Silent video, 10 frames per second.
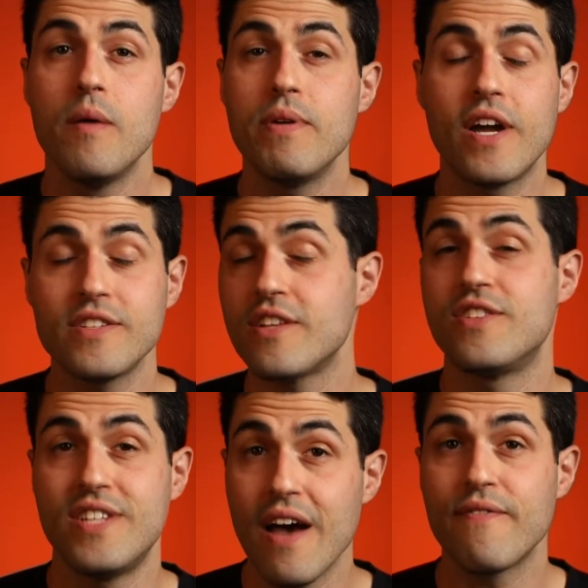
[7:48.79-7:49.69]
because
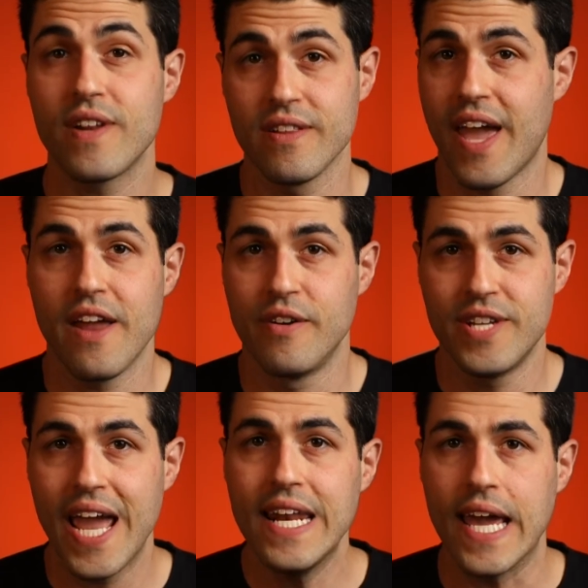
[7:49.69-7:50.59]
it's definitely
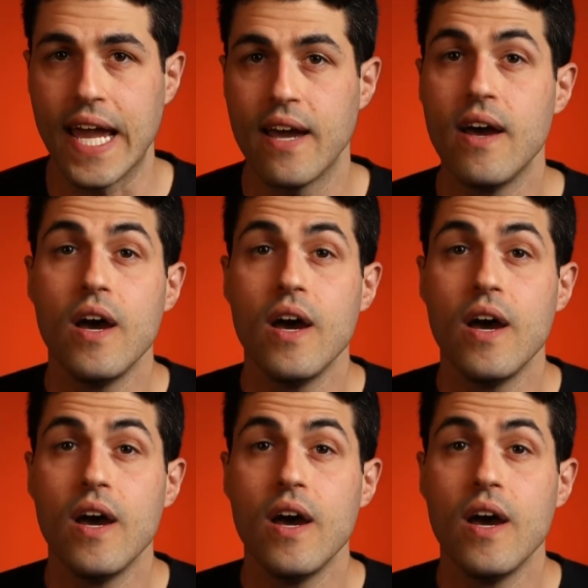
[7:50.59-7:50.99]
entertaining.